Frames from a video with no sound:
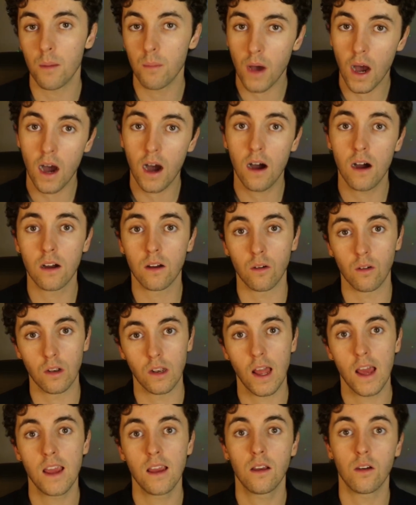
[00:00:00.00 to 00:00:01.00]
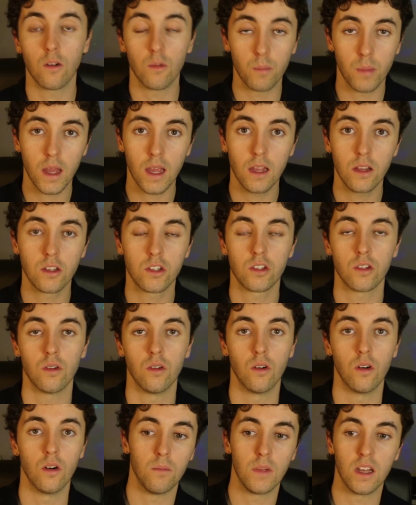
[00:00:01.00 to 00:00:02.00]
park or lake or beach
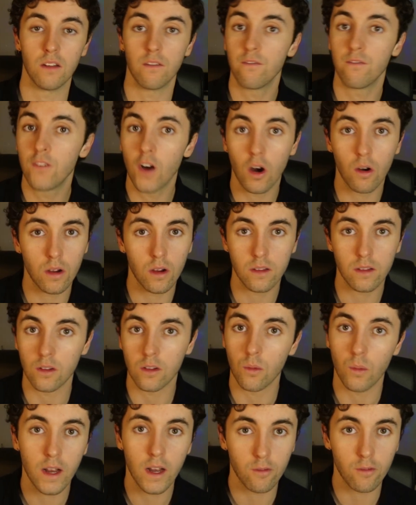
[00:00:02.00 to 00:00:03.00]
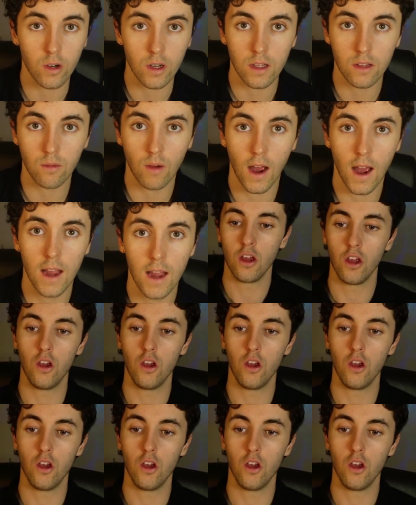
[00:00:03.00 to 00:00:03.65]
or in a forest or whatever it is, right?